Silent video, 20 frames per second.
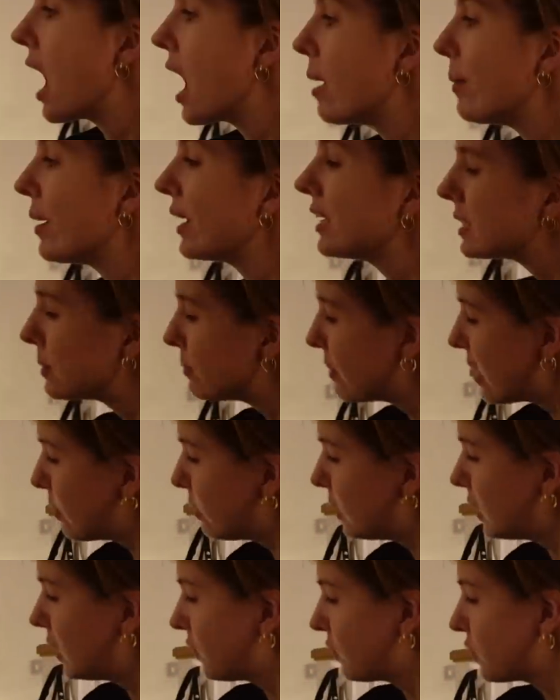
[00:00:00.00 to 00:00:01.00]
And it's made
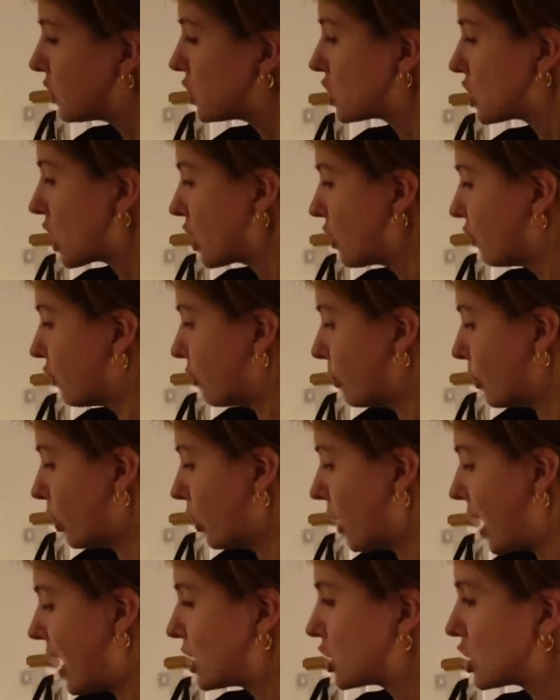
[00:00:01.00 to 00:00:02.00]
me love the sofa
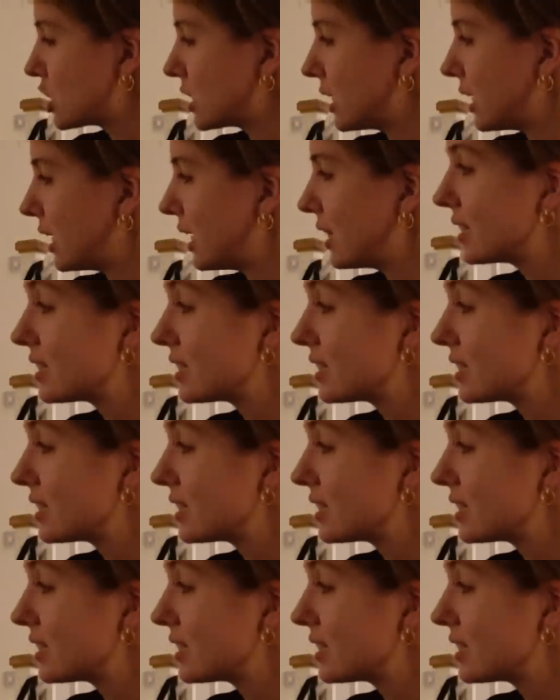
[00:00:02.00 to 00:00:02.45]
more, actually.